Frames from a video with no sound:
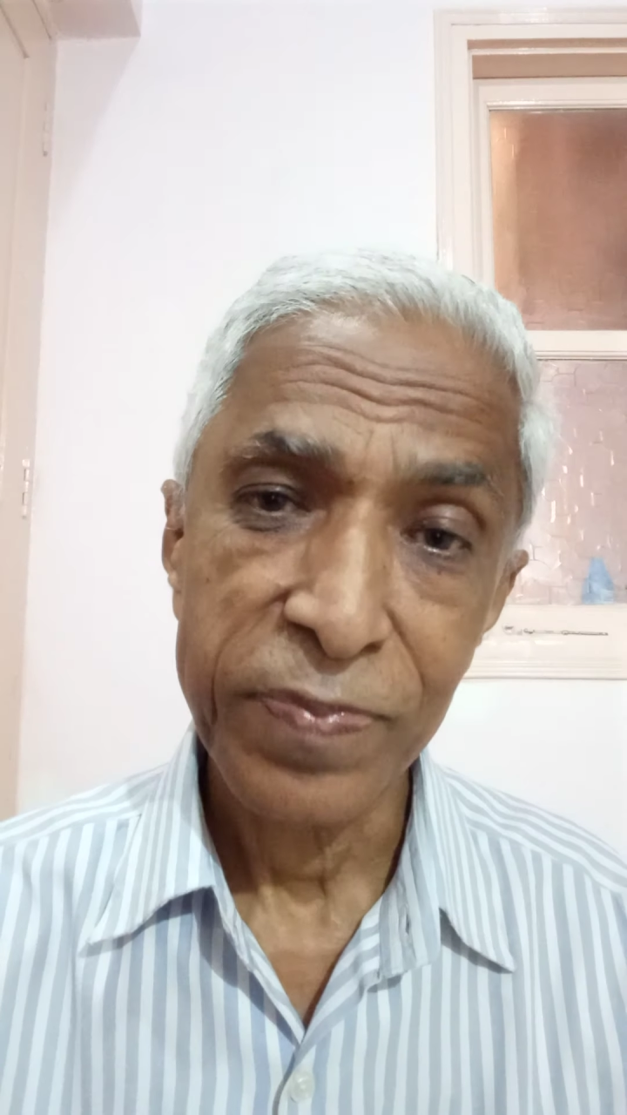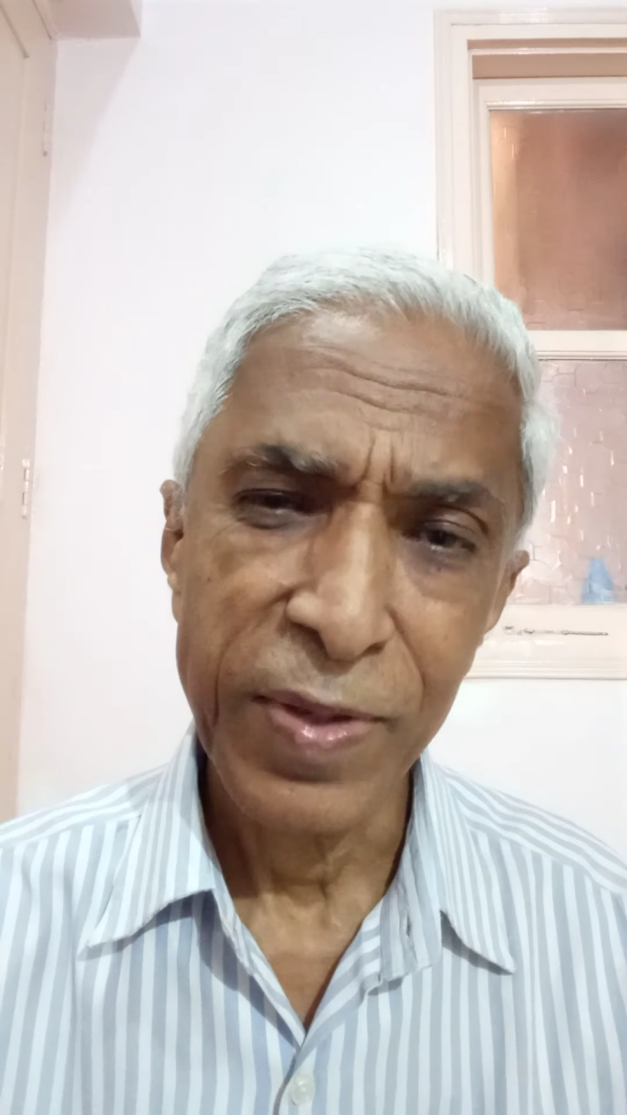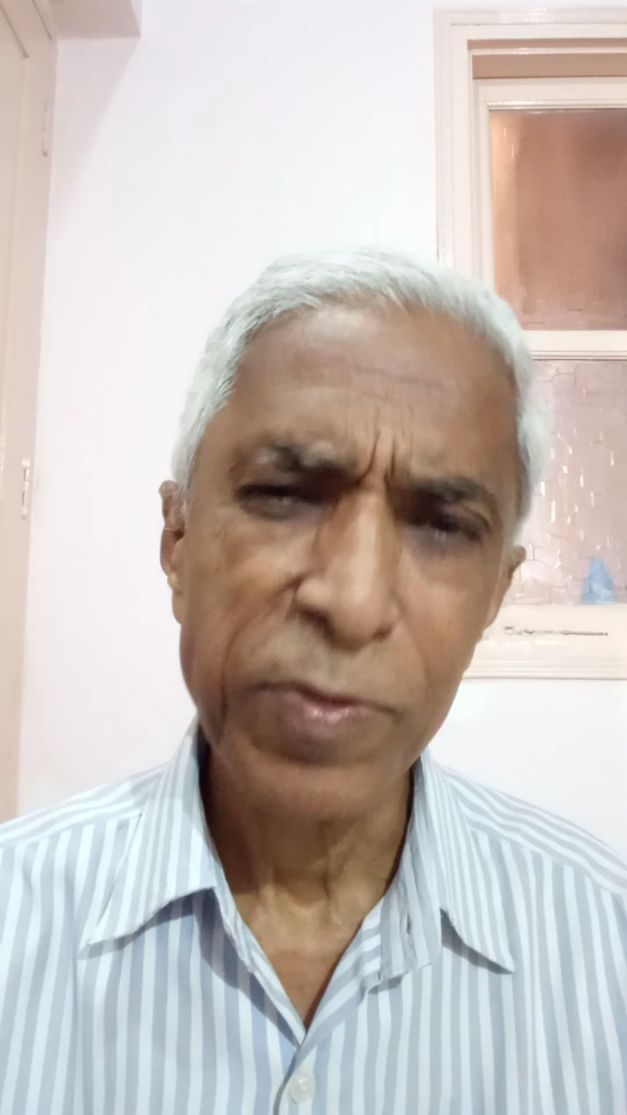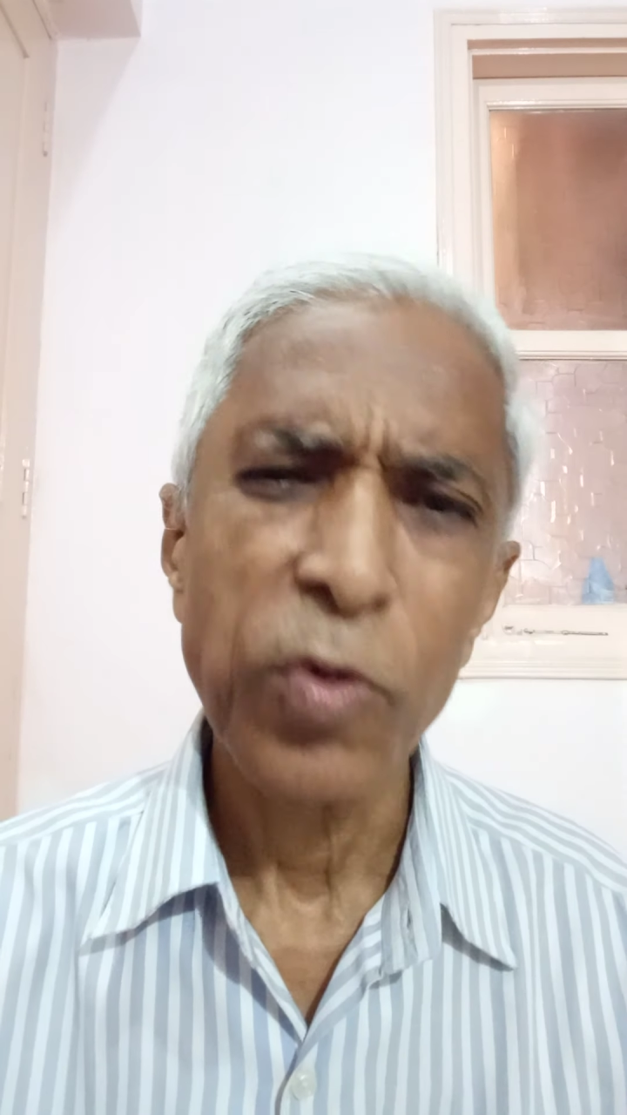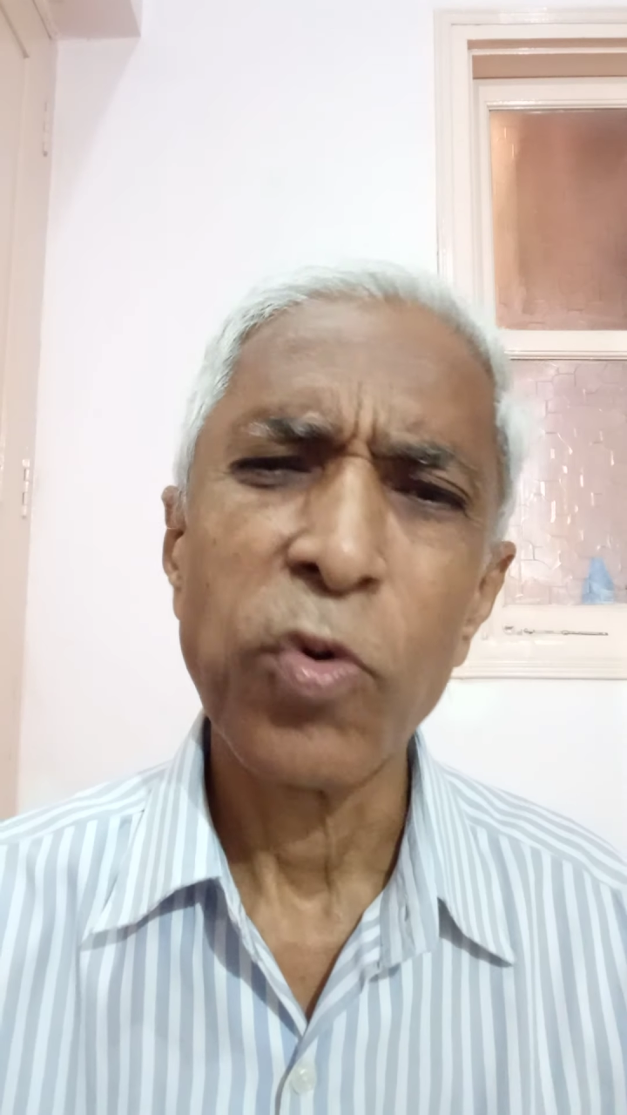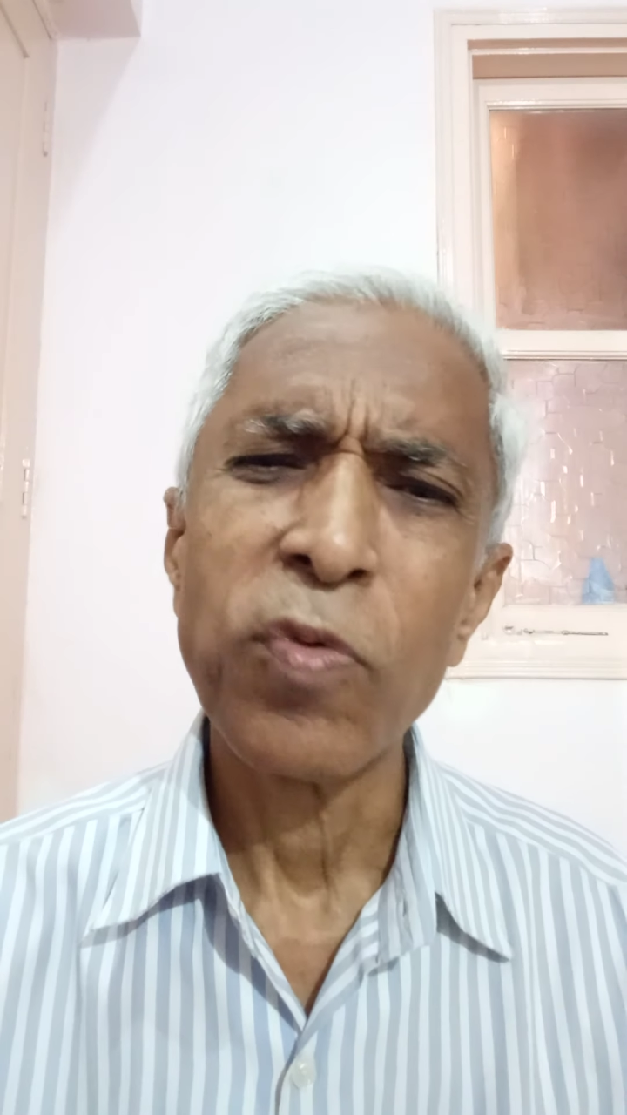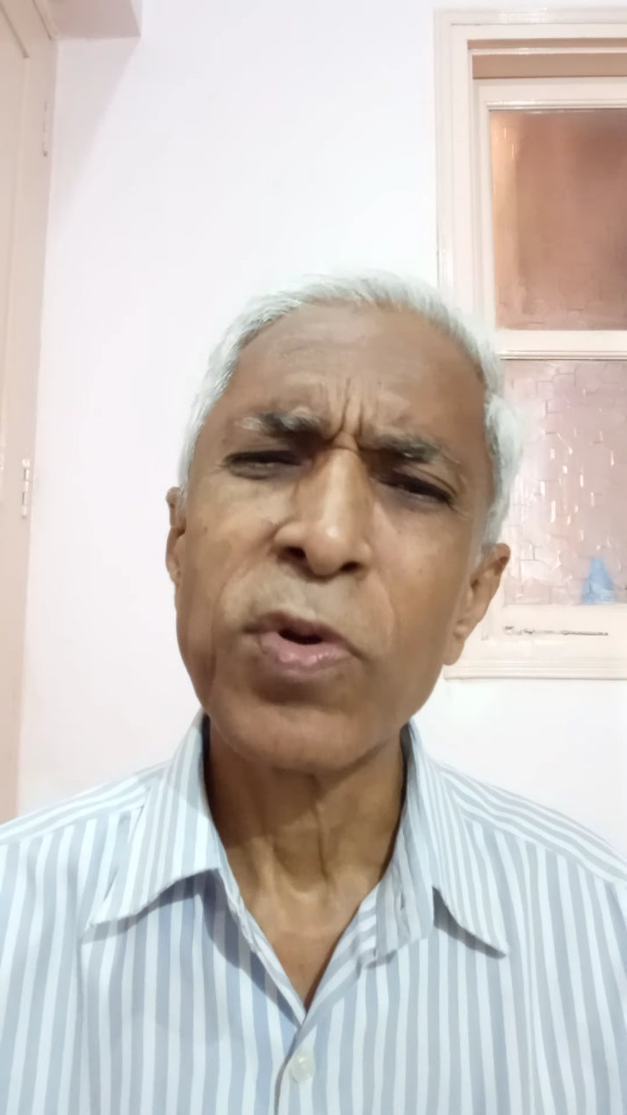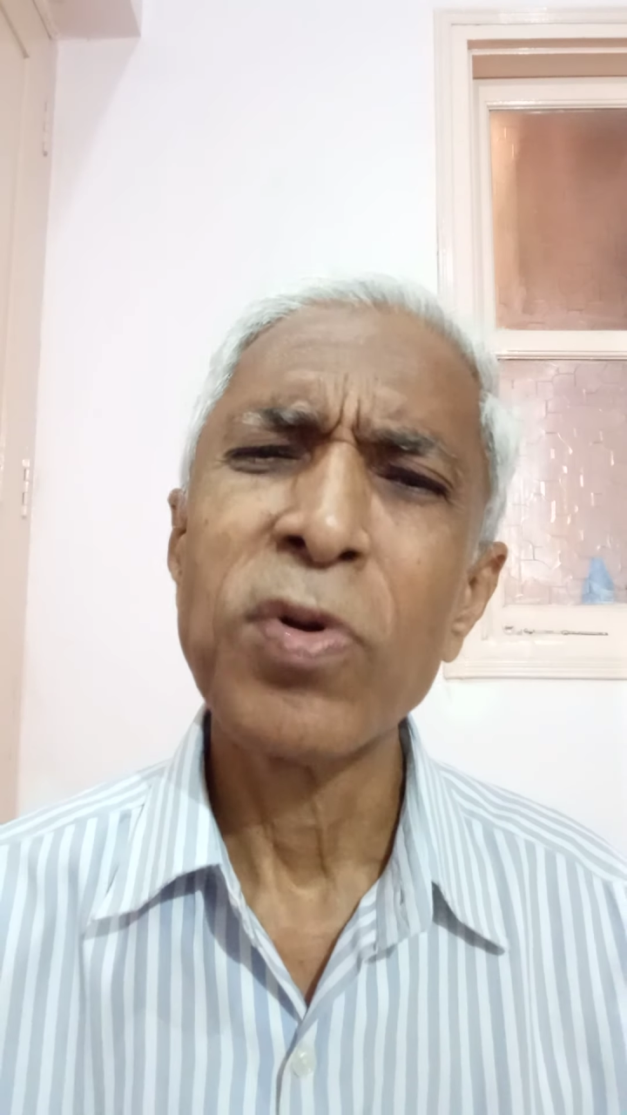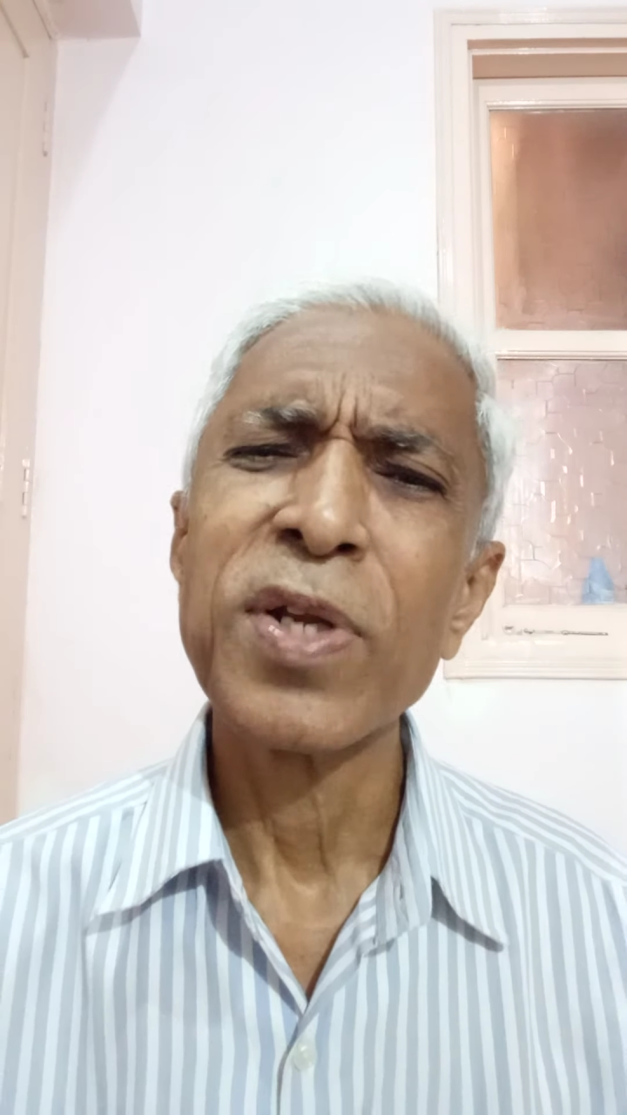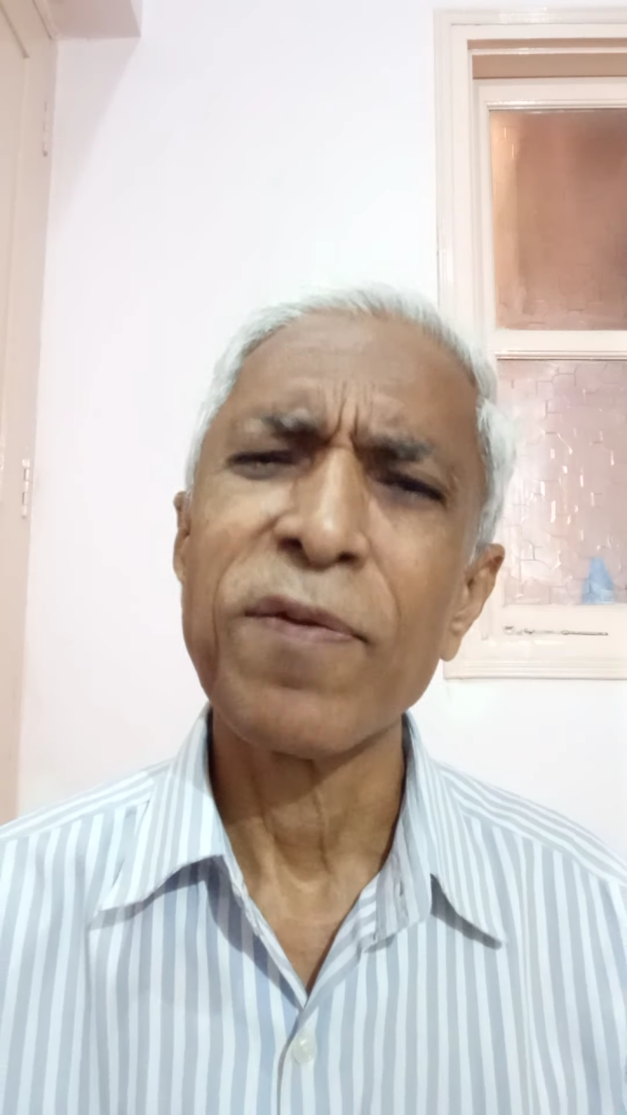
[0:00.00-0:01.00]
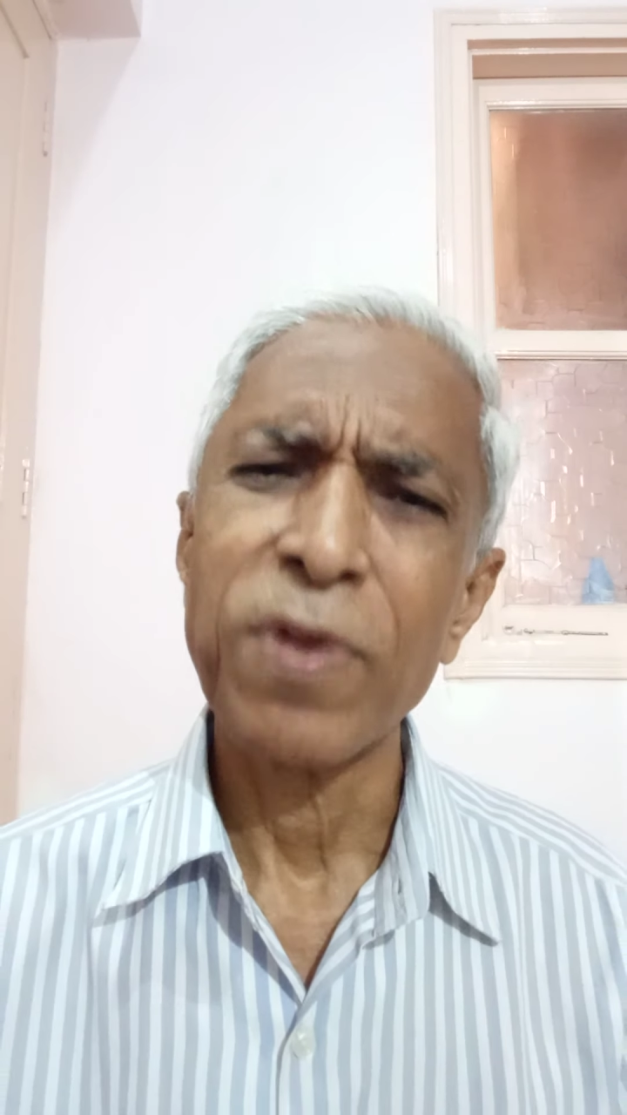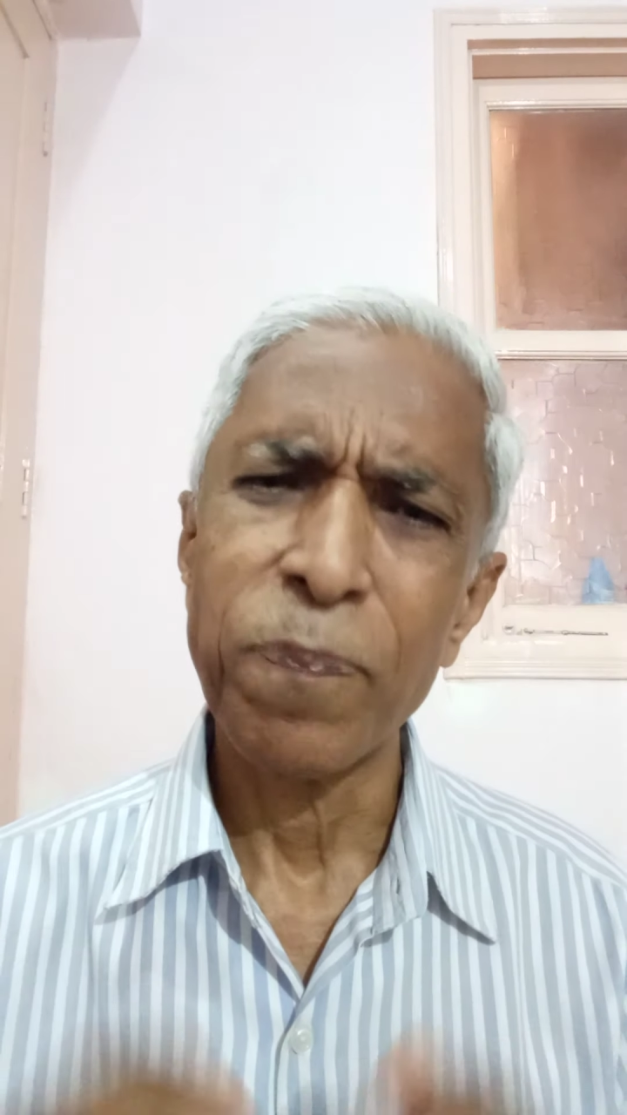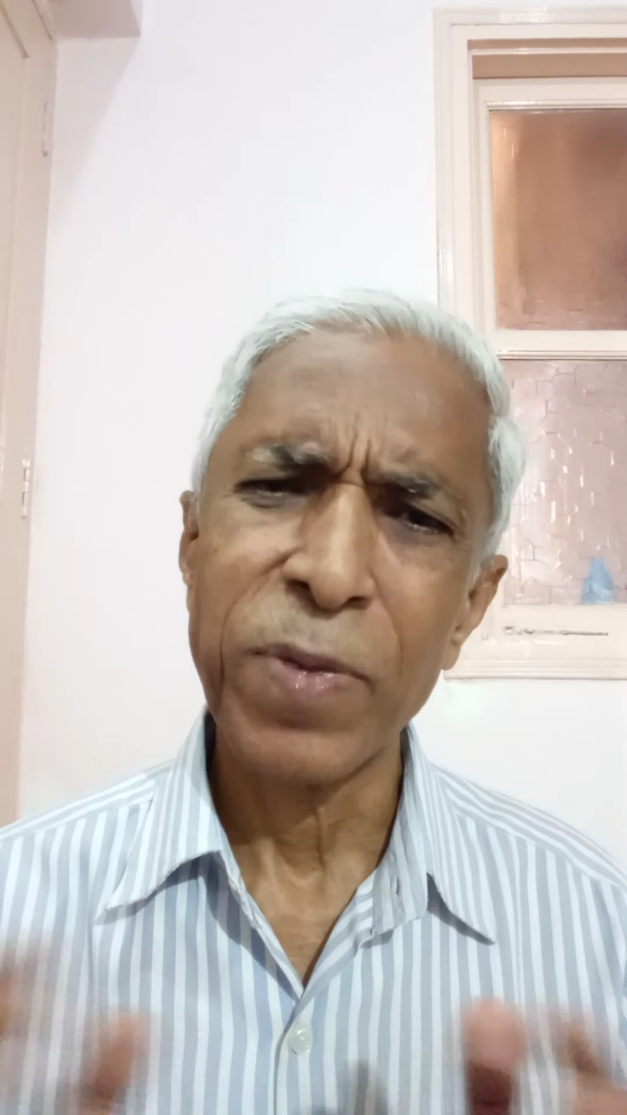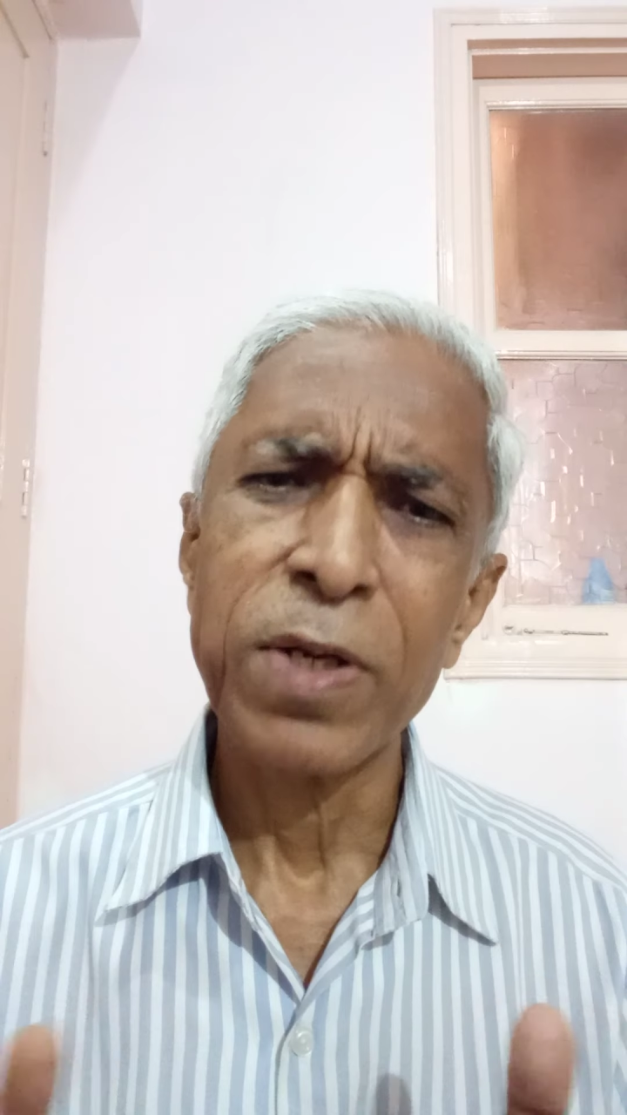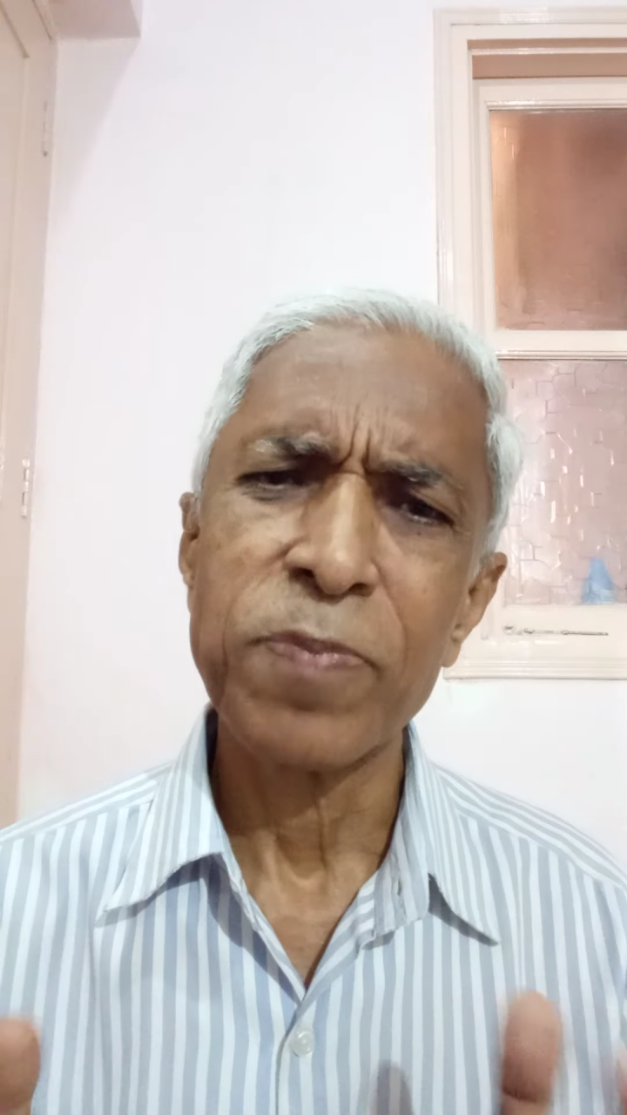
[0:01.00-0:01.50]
if the overall development